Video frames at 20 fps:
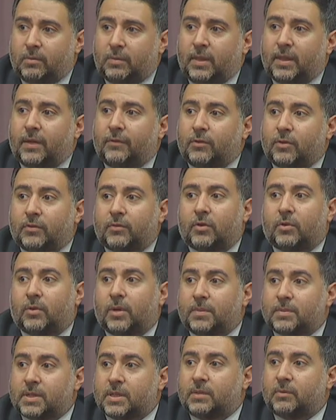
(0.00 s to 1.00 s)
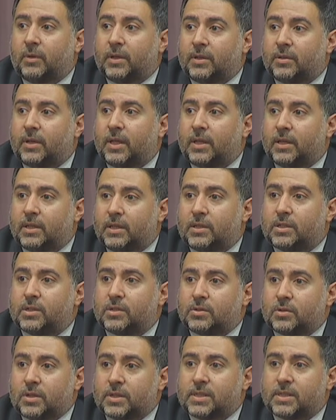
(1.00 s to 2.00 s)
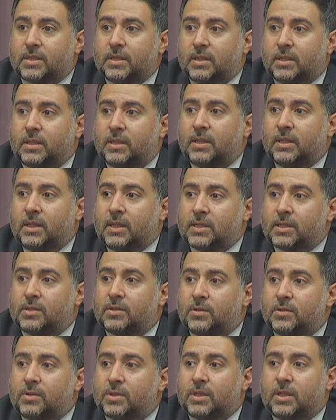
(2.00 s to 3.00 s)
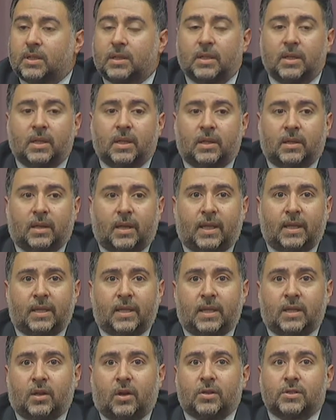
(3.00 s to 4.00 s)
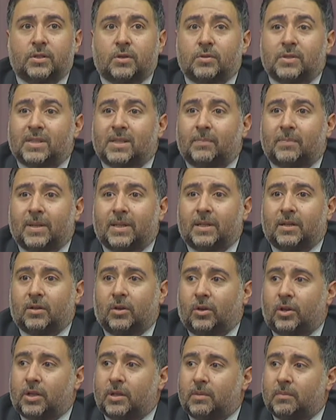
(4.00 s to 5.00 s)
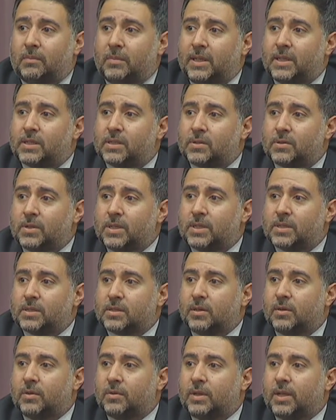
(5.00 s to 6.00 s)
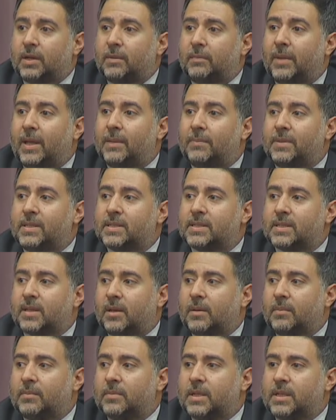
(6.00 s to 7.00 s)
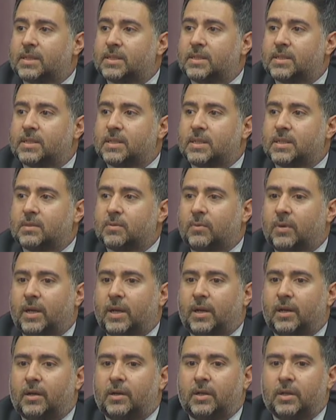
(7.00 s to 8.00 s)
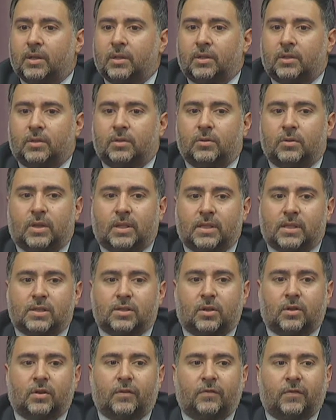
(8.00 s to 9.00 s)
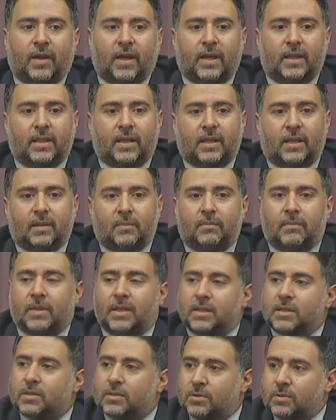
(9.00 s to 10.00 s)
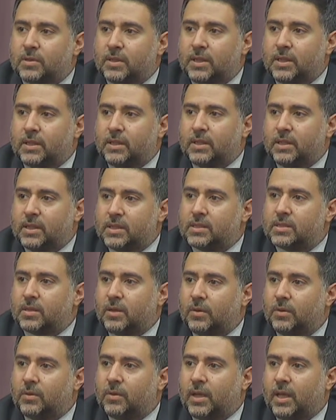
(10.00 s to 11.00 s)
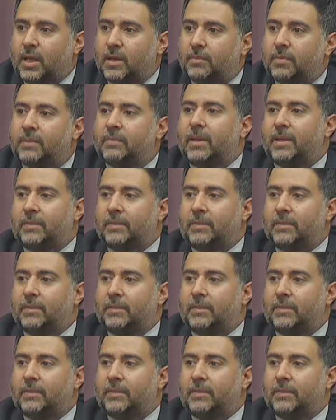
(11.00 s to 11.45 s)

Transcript: level of corruption, whether or not it's a trusted institution, and it also is dependent on ministries. So there may be some instances where you can certify that a ministry is okay, but